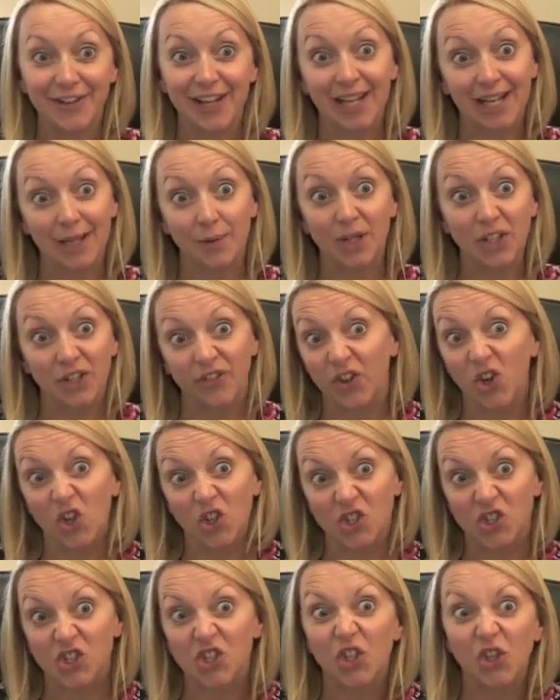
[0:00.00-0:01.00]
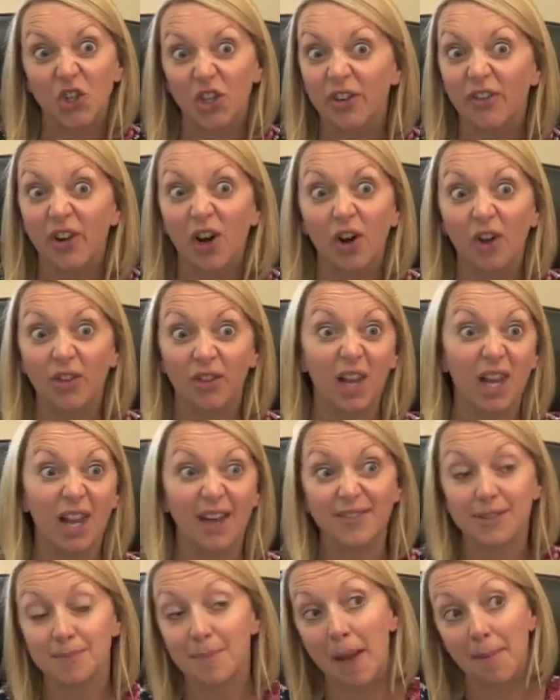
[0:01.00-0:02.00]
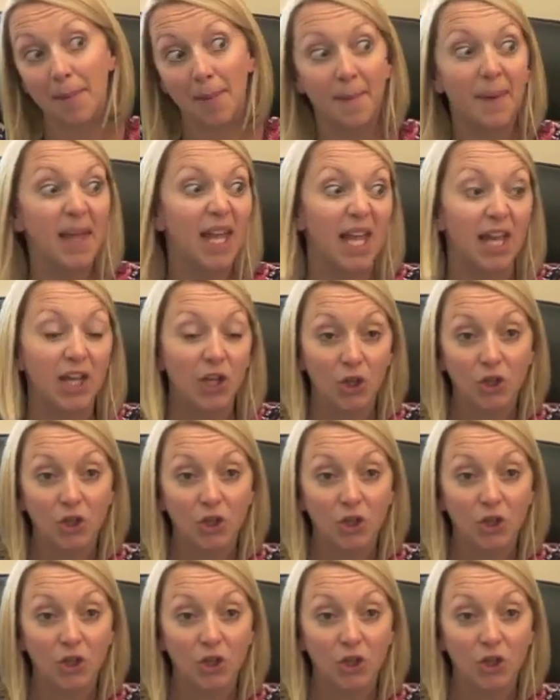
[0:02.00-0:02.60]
really, when you've got a 2-year-old that loves Peppa Pig,